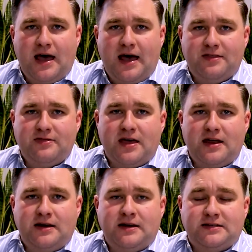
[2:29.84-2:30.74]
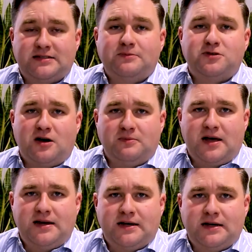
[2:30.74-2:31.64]
and then sometime
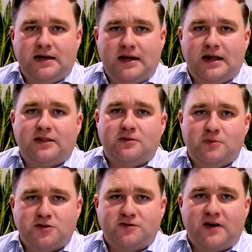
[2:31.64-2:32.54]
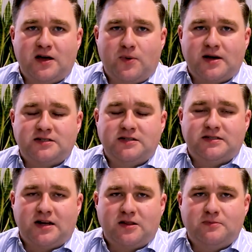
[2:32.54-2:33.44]
later another commercial valuation is
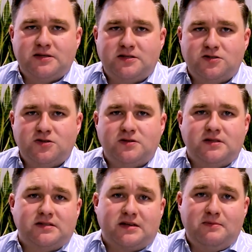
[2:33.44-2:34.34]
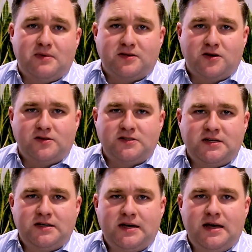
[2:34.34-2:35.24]
done on the business using the same
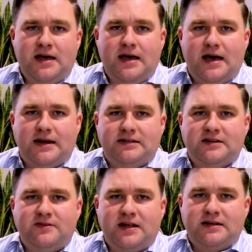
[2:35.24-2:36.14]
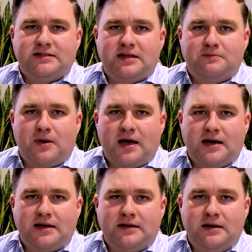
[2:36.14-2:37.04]
methodology, and a dividend is then
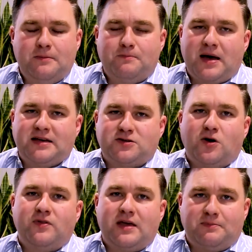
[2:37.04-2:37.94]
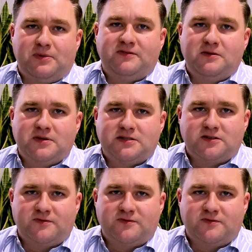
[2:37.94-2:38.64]
paid based on the uplift in business